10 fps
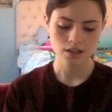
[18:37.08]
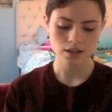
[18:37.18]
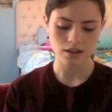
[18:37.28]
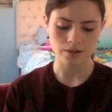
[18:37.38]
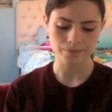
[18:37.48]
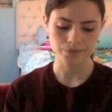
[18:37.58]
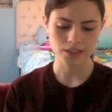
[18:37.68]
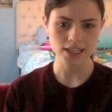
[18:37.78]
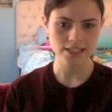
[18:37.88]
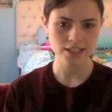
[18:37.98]
Um,
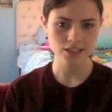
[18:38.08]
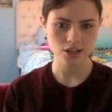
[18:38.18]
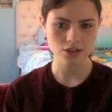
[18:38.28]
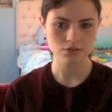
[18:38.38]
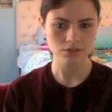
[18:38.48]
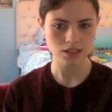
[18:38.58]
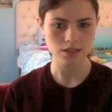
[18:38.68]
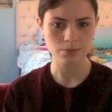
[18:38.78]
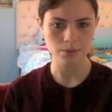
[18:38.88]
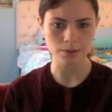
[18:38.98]
TaeTiSeo
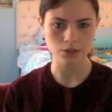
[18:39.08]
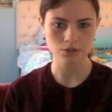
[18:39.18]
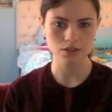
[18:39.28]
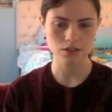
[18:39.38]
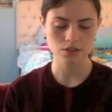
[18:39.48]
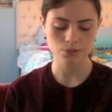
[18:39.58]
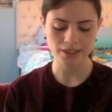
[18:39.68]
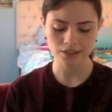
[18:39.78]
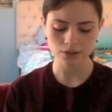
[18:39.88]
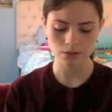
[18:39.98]
did promote
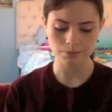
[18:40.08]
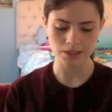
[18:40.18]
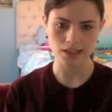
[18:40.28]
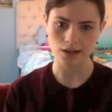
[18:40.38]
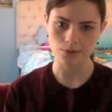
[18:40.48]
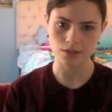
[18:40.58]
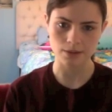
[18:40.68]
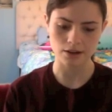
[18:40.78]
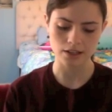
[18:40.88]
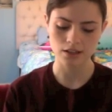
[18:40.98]
Twinkle, but that was
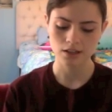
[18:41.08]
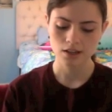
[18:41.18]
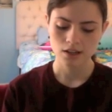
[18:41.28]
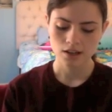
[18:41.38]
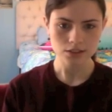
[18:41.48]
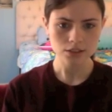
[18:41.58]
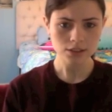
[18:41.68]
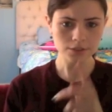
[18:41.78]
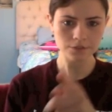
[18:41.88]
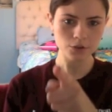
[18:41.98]
about it
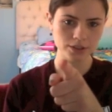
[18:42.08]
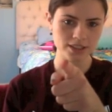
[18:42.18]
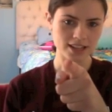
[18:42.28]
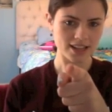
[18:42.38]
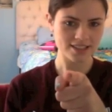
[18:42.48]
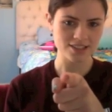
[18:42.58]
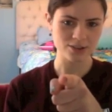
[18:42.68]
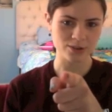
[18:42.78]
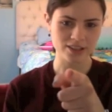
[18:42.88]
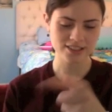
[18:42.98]
look forward to that,
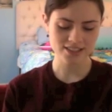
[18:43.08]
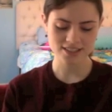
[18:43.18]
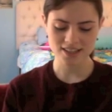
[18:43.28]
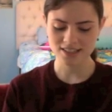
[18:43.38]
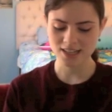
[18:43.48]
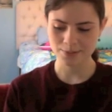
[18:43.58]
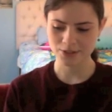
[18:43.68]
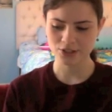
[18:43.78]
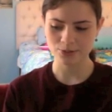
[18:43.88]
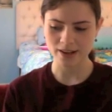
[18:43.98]
Sowons, because that's coming
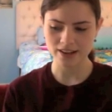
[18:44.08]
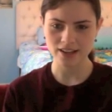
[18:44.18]
your way.